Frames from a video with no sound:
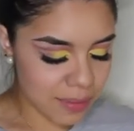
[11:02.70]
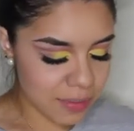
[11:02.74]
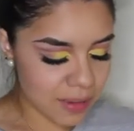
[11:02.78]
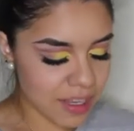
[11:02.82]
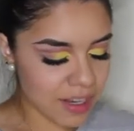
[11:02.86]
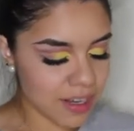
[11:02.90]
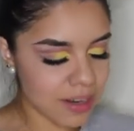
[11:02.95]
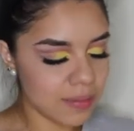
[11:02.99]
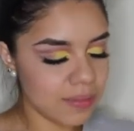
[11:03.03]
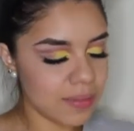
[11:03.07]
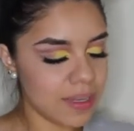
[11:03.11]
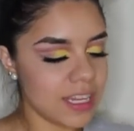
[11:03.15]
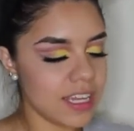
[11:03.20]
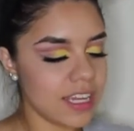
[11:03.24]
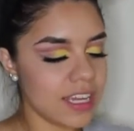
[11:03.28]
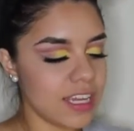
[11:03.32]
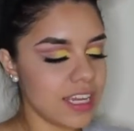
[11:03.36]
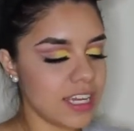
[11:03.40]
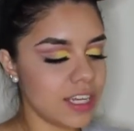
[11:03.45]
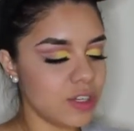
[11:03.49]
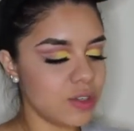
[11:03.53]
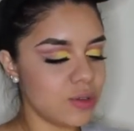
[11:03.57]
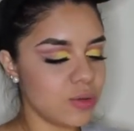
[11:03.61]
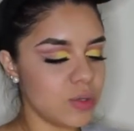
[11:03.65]
I'm gonna be
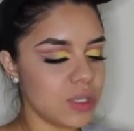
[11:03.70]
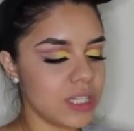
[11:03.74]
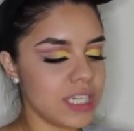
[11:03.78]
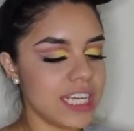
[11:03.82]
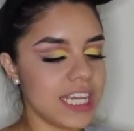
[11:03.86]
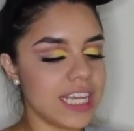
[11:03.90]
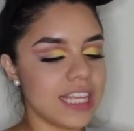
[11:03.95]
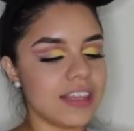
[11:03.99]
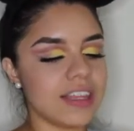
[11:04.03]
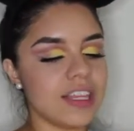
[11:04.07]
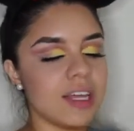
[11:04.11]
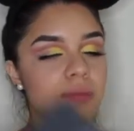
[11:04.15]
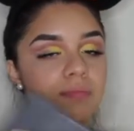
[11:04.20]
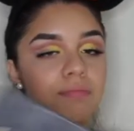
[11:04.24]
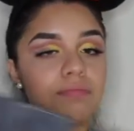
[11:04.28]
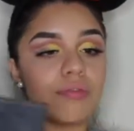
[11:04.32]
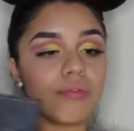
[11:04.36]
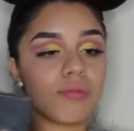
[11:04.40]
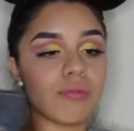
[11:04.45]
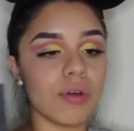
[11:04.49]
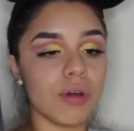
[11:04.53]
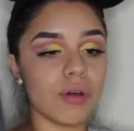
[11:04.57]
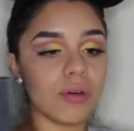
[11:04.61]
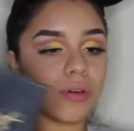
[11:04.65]
using the
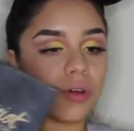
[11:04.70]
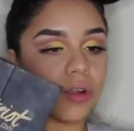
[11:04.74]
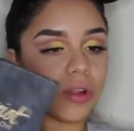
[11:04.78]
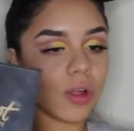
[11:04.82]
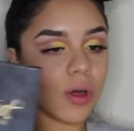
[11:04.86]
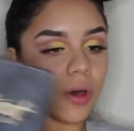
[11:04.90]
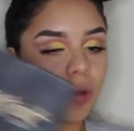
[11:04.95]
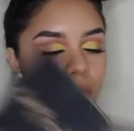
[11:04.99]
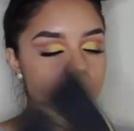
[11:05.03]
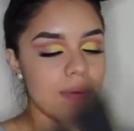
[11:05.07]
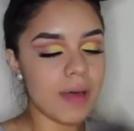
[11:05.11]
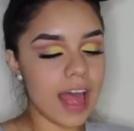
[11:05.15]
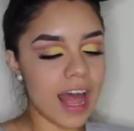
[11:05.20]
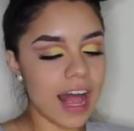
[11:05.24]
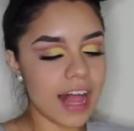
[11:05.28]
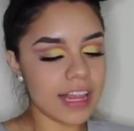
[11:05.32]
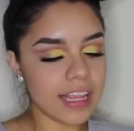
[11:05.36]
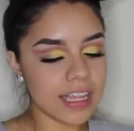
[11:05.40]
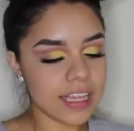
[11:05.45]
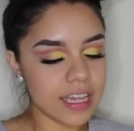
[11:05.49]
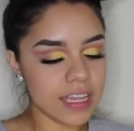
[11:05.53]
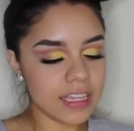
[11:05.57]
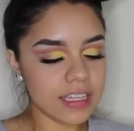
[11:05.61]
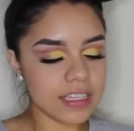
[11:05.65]
Pro Glow
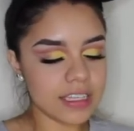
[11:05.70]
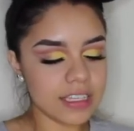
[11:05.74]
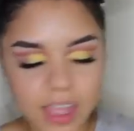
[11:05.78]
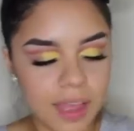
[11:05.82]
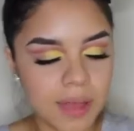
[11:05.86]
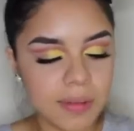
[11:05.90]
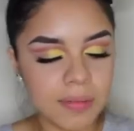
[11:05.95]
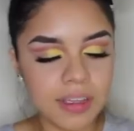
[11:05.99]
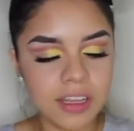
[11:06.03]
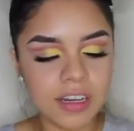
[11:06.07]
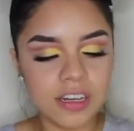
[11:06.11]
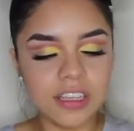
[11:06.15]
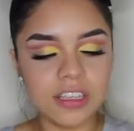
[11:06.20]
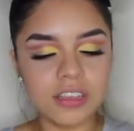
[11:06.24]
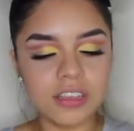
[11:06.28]
palette. I'm gonna